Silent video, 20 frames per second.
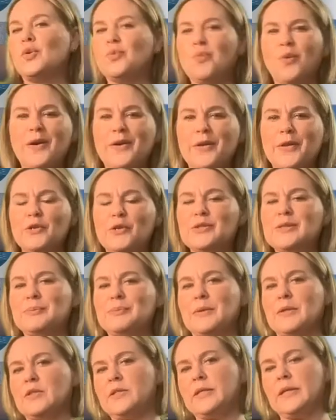you want to use,
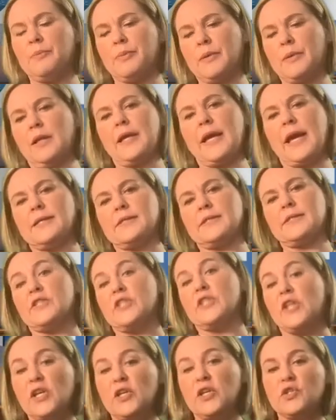but typically as a
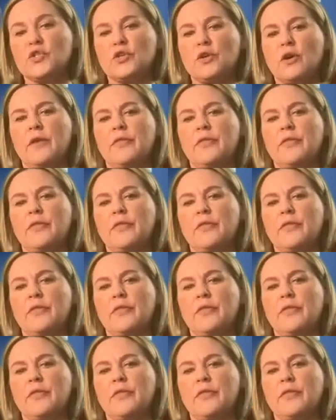teacher,